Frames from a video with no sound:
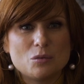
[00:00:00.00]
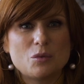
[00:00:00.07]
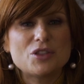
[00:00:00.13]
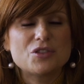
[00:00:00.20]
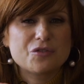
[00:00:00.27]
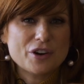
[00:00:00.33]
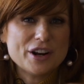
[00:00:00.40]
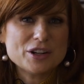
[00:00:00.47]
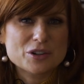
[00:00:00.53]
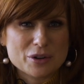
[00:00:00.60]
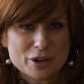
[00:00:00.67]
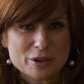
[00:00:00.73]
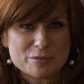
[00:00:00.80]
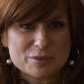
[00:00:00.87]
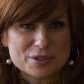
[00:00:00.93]
with friend
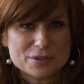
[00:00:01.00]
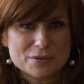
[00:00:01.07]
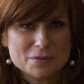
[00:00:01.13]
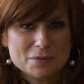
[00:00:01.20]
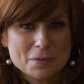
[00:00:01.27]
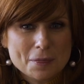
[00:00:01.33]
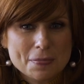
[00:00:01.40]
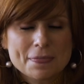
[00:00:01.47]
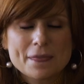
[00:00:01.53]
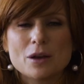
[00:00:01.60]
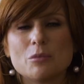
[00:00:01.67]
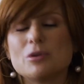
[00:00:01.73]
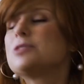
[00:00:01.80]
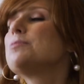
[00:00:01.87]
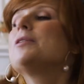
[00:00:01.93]
groups.
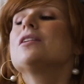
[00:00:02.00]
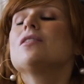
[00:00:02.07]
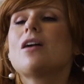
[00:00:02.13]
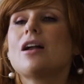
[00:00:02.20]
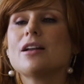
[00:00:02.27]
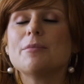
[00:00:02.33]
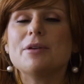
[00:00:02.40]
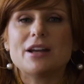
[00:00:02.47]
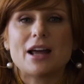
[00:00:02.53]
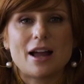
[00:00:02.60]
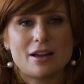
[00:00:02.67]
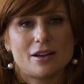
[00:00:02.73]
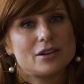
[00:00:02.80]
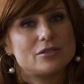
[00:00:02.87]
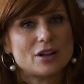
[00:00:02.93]
We spend a lot, I mean,
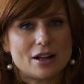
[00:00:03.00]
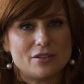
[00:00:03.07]
I,